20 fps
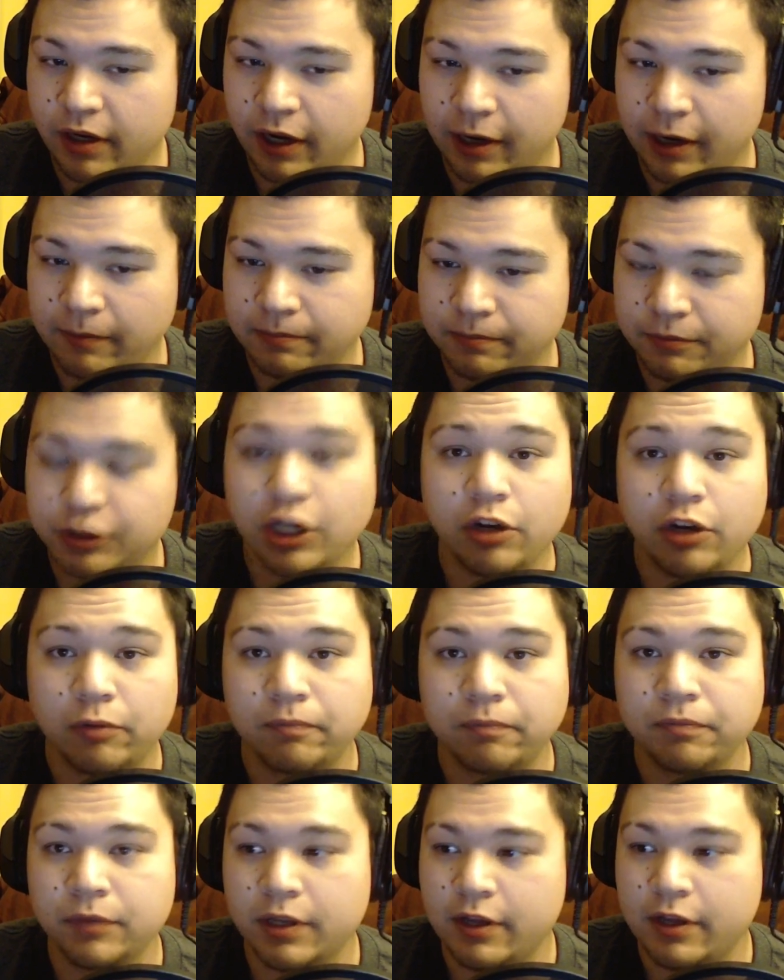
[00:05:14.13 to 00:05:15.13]
show,
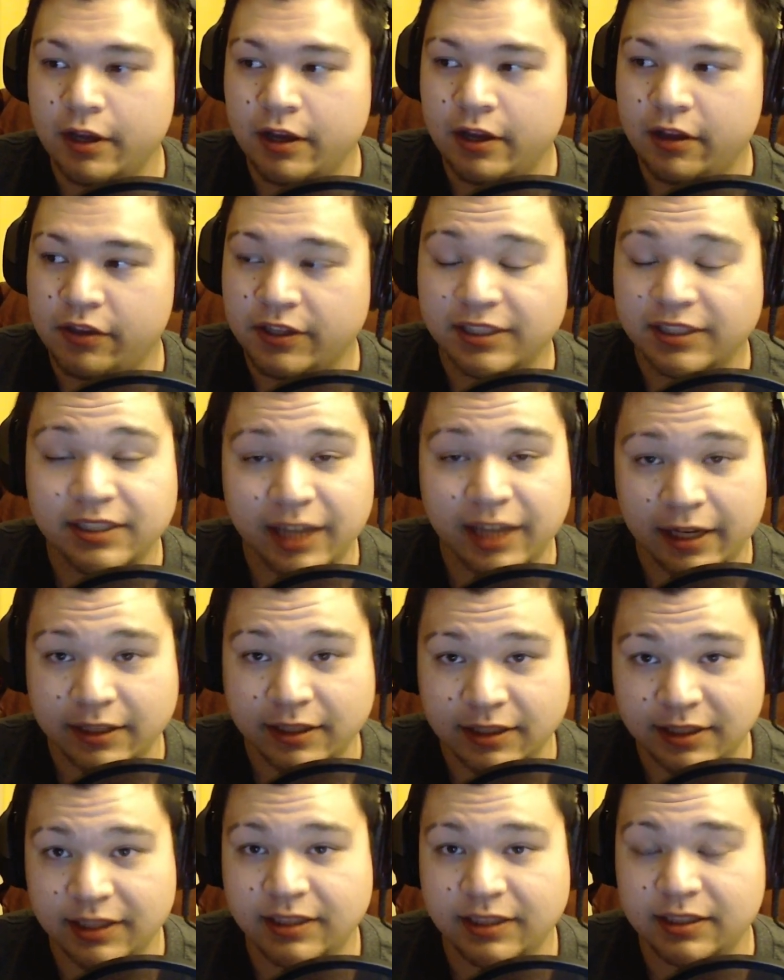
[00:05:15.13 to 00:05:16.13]
the second
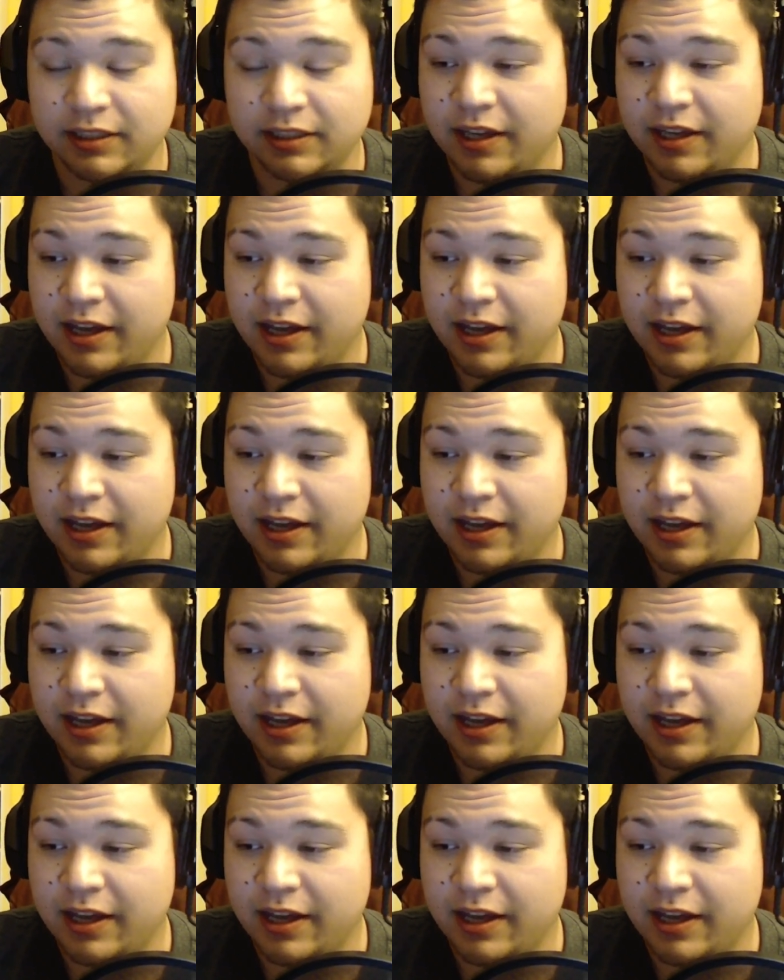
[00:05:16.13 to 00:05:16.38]
season.